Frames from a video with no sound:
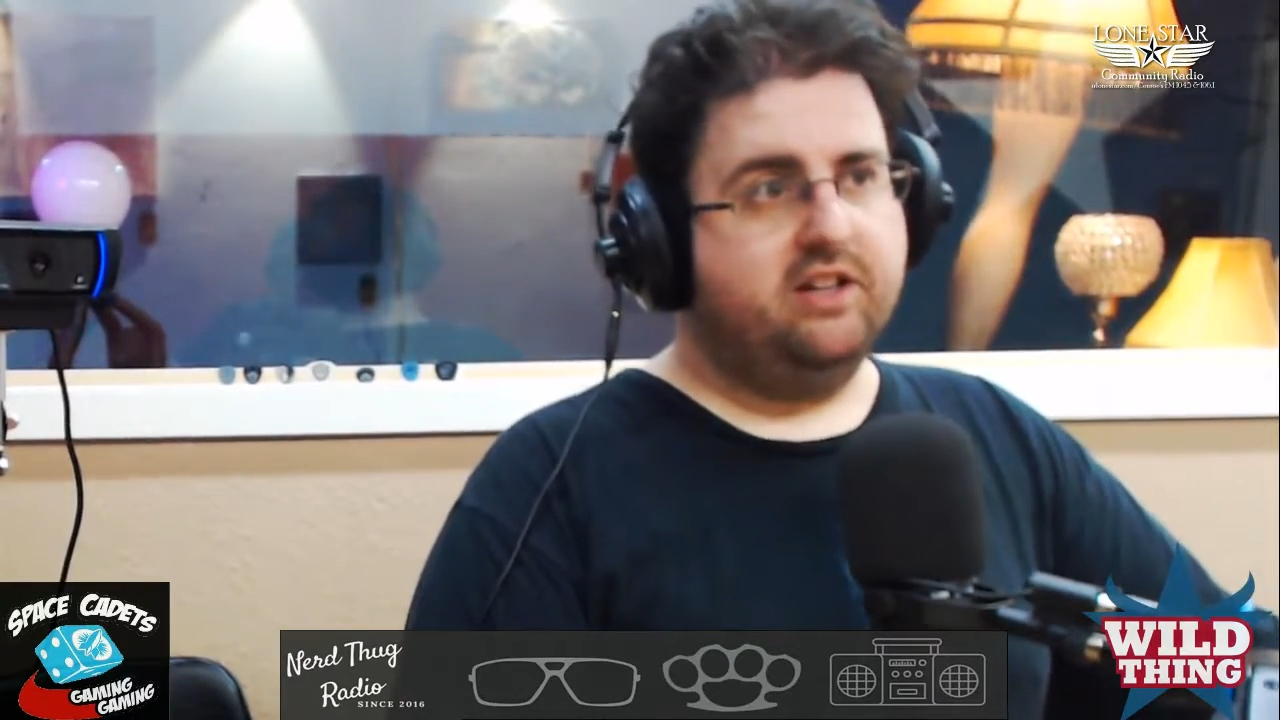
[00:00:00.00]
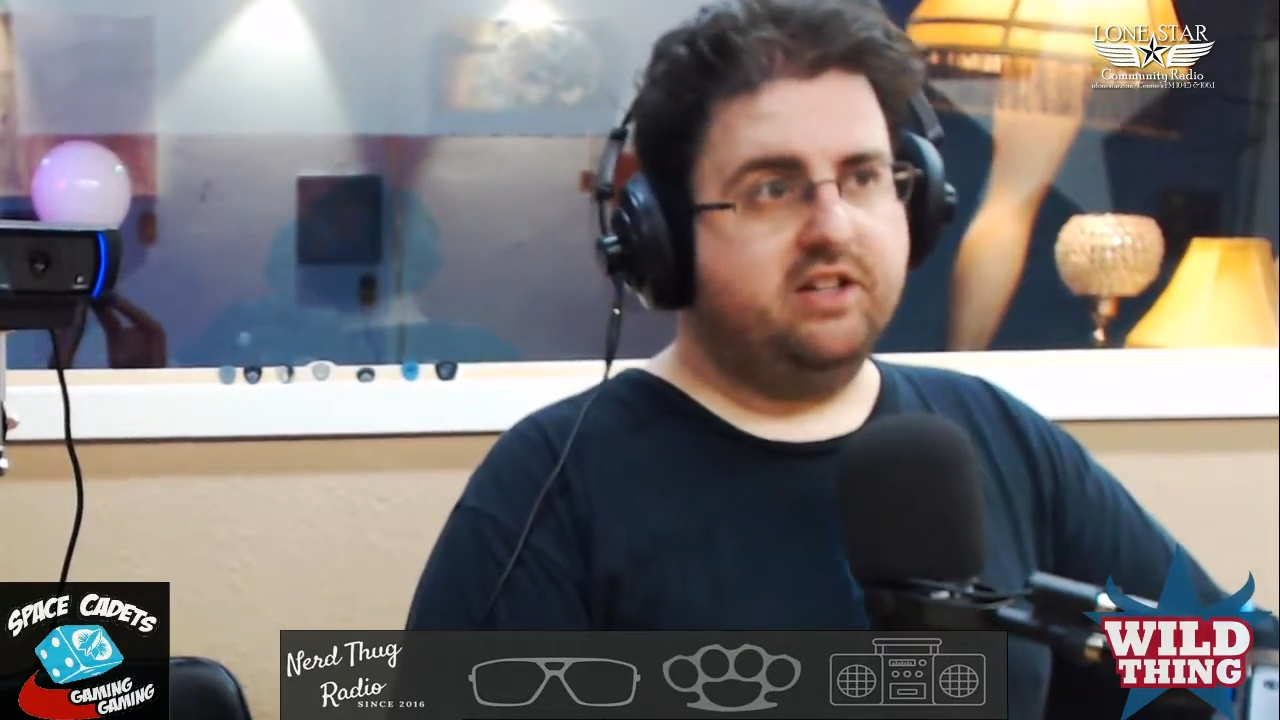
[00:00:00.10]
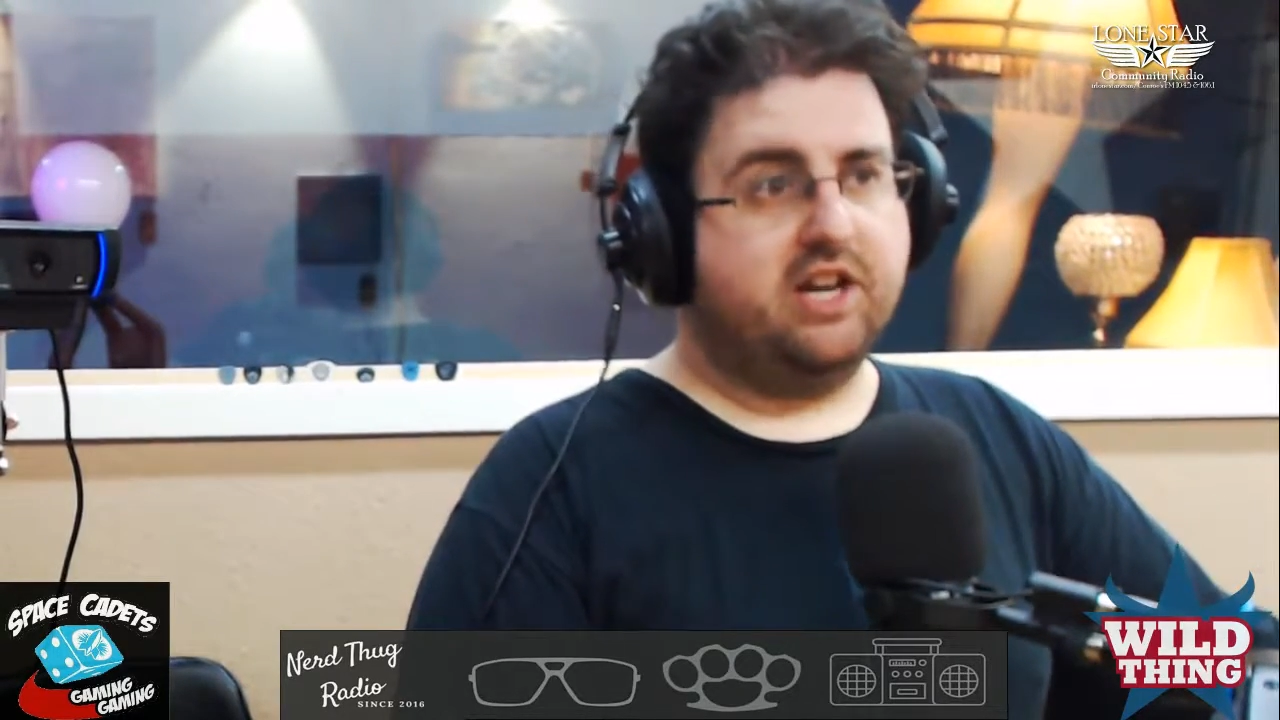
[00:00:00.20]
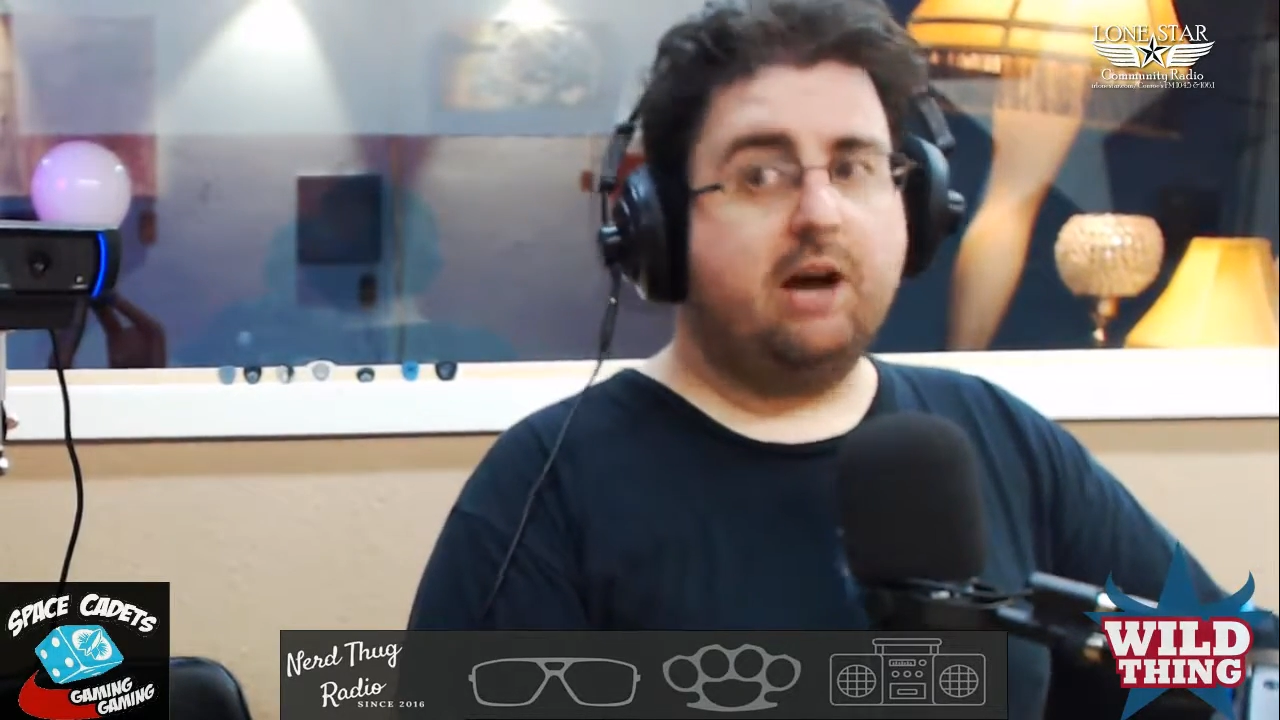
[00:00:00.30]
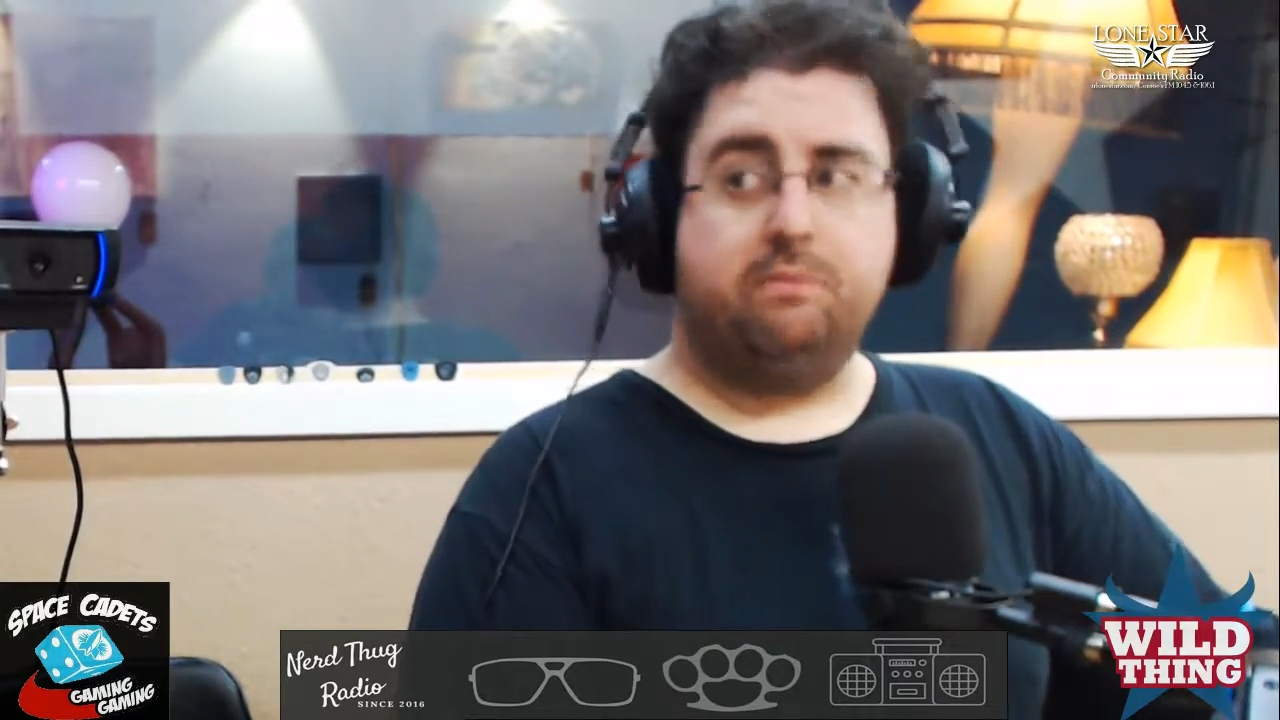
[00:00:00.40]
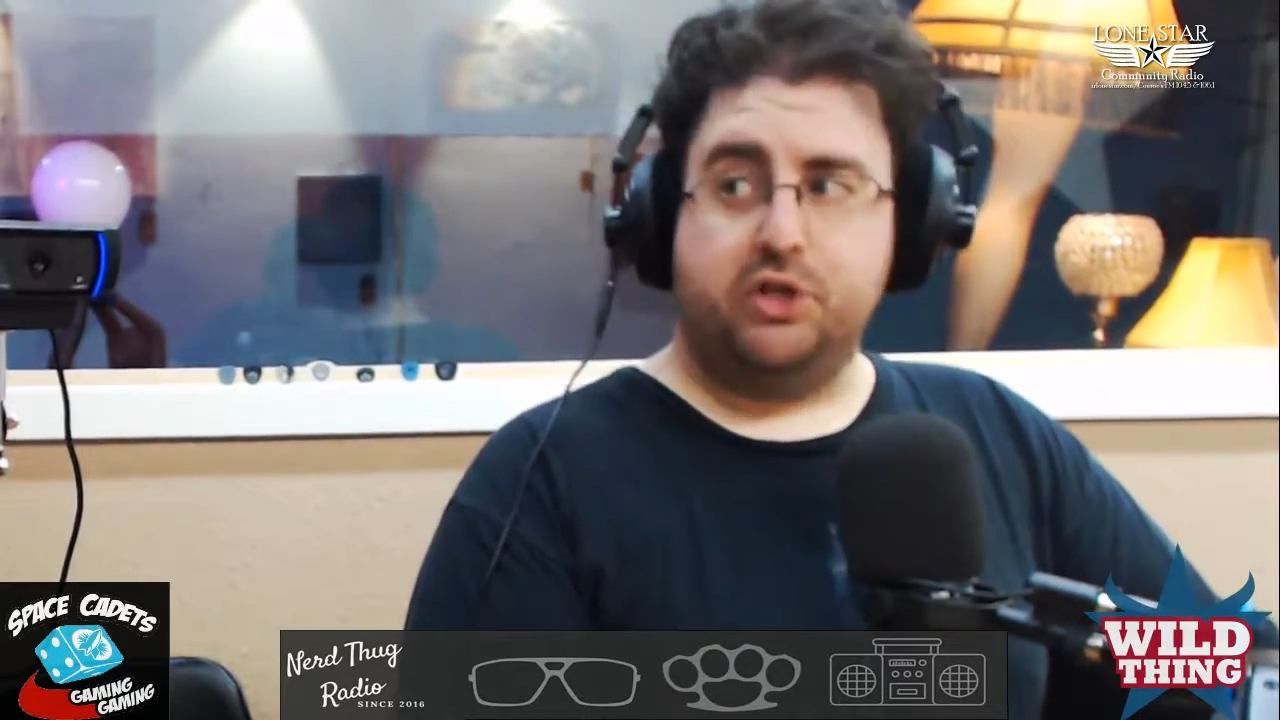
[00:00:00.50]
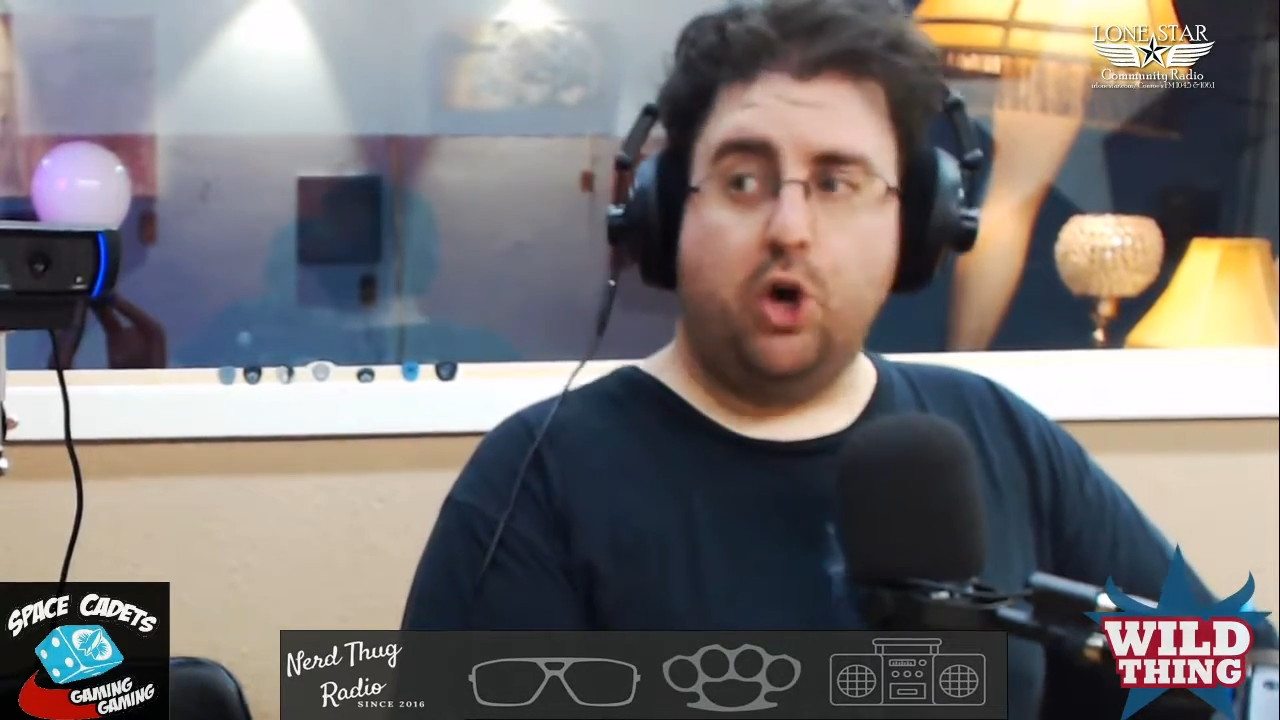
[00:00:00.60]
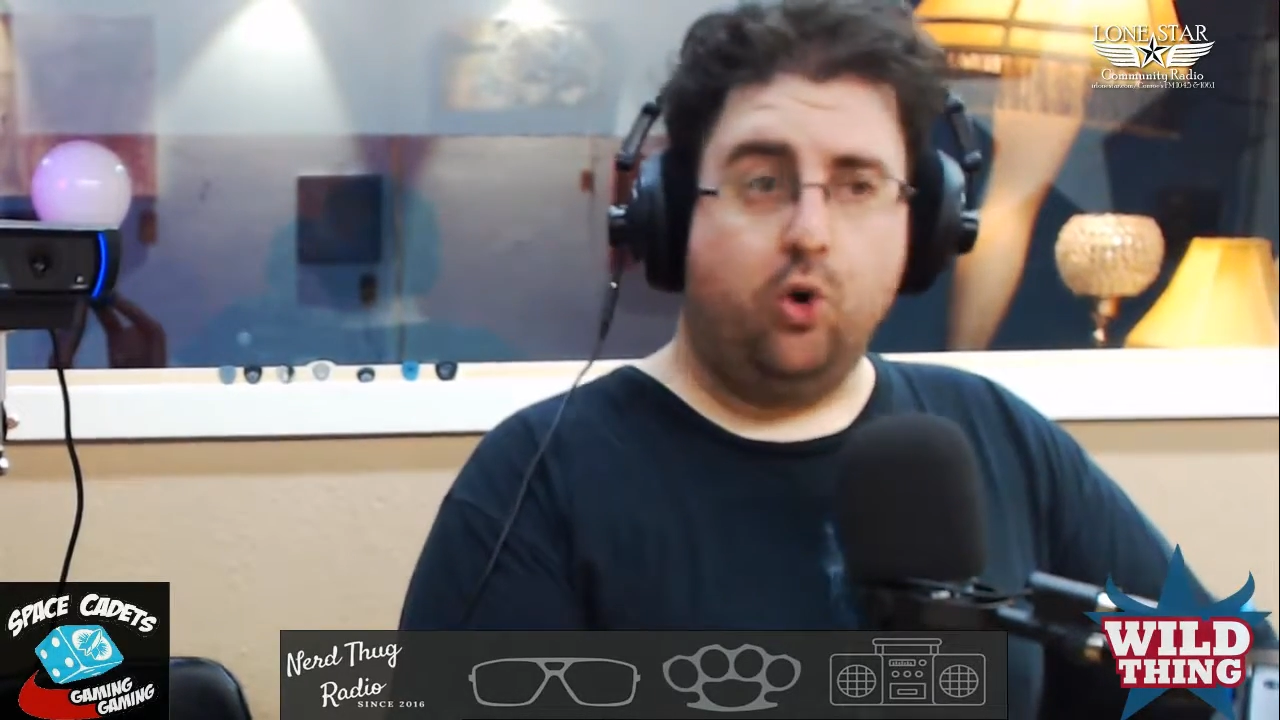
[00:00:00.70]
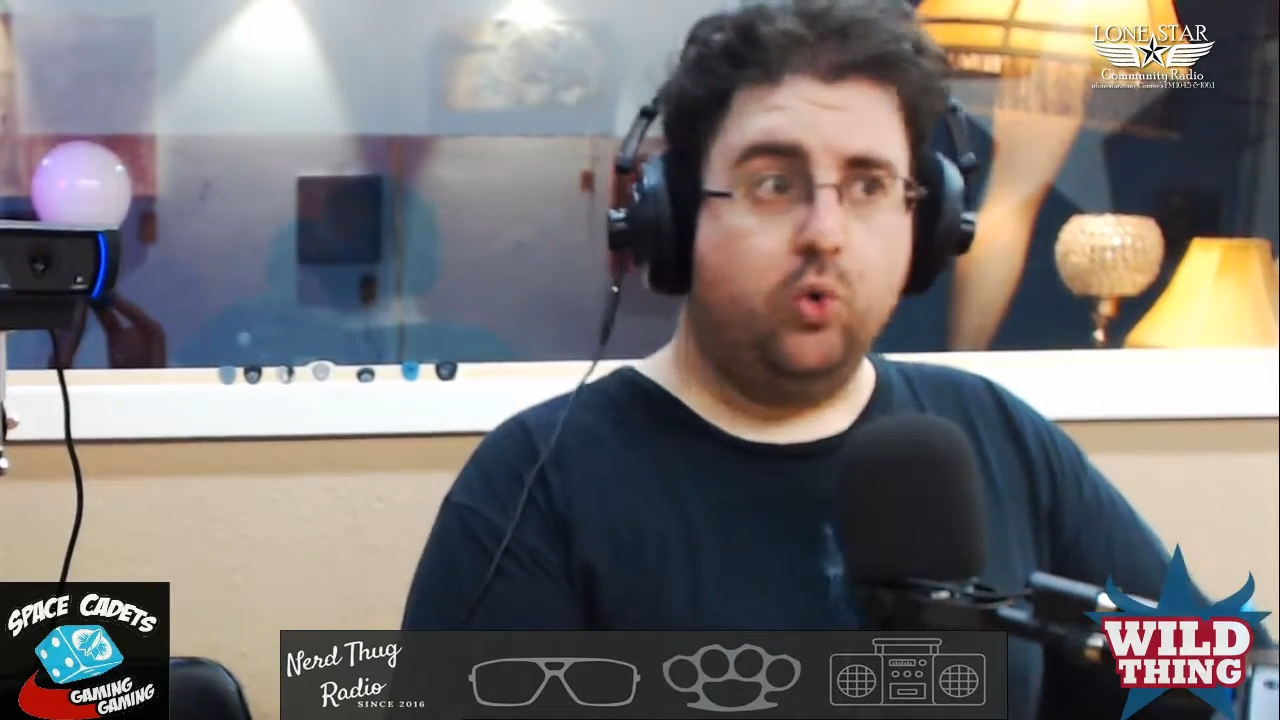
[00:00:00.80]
The cops saw